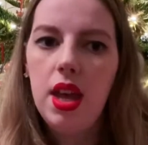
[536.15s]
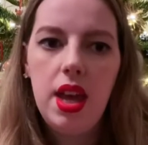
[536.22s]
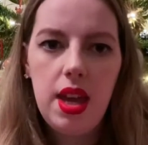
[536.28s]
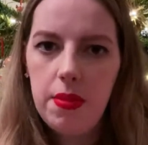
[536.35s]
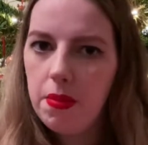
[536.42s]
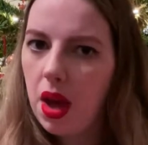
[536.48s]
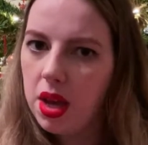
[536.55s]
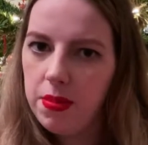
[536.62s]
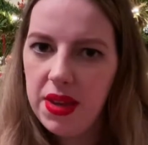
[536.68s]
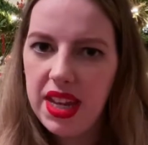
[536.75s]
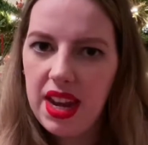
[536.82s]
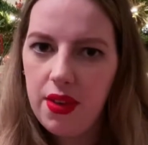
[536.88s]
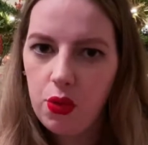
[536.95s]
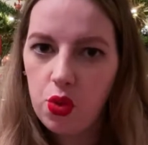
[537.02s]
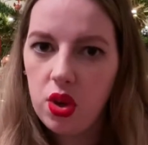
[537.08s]
it might be in
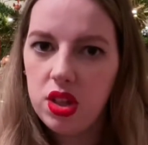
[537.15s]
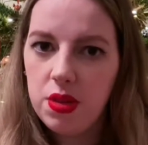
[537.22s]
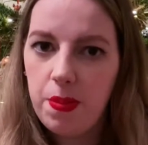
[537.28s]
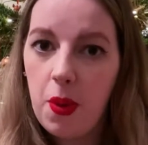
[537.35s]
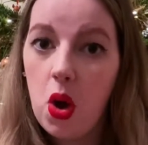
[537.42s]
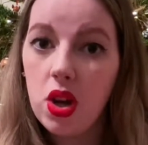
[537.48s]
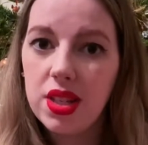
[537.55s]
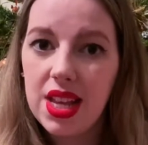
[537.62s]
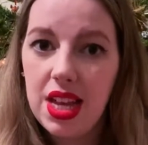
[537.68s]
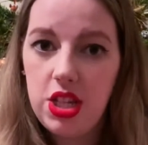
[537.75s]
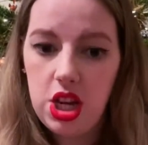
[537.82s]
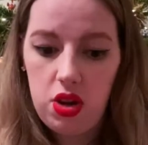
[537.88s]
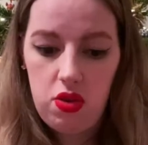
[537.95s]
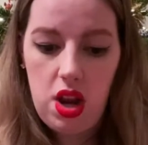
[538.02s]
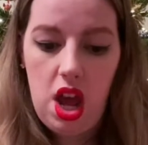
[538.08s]
everyone's box, I
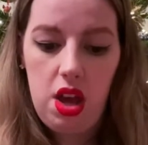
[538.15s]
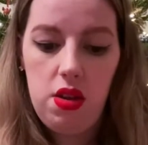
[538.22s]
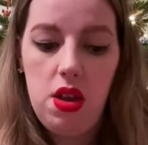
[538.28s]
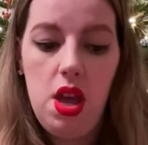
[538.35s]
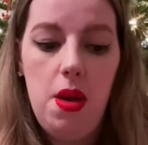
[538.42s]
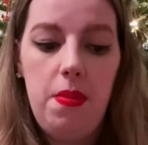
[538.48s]
don't know.